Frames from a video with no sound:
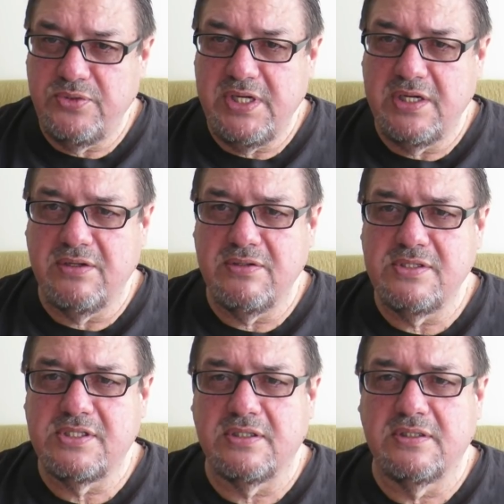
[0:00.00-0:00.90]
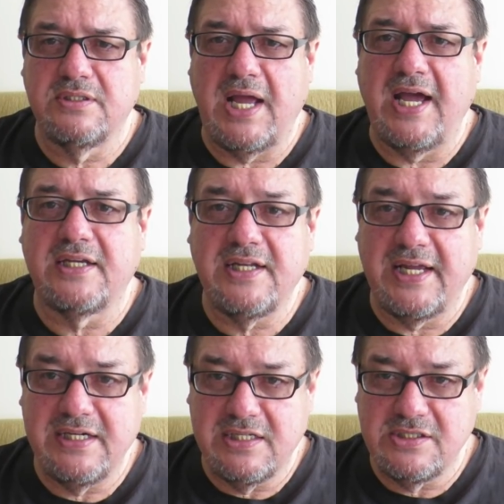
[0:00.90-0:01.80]
2 years
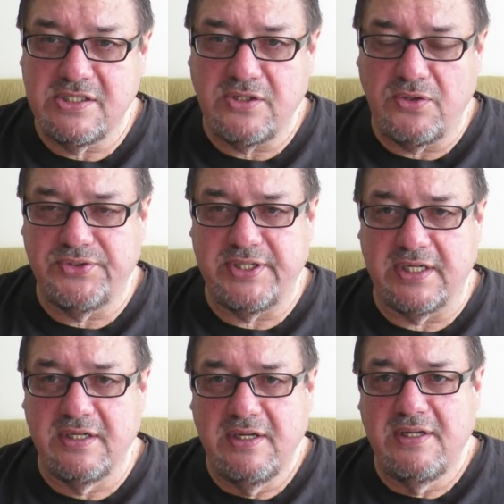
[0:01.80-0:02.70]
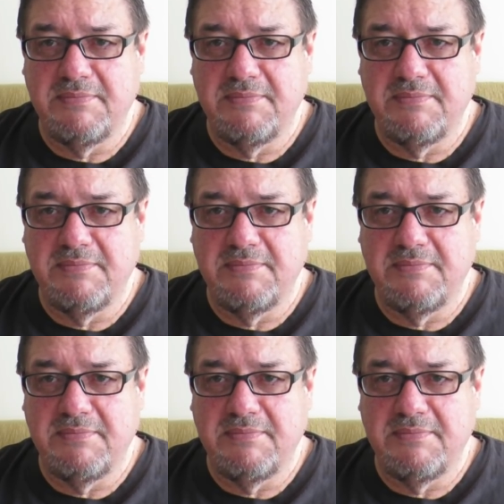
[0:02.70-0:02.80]
online consulting.